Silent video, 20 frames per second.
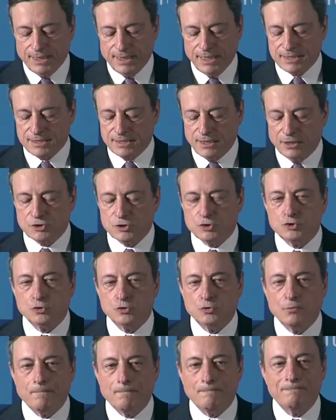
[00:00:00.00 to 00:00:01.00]
is not
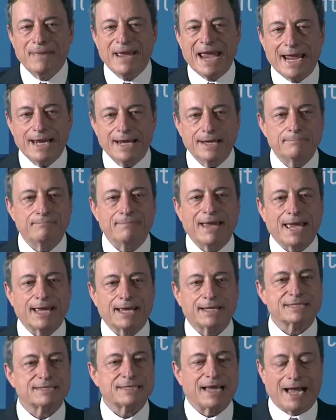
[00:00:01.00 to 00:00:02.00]
to bail
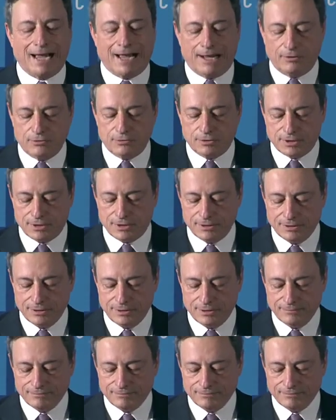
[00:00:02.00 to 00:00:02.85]
banks out.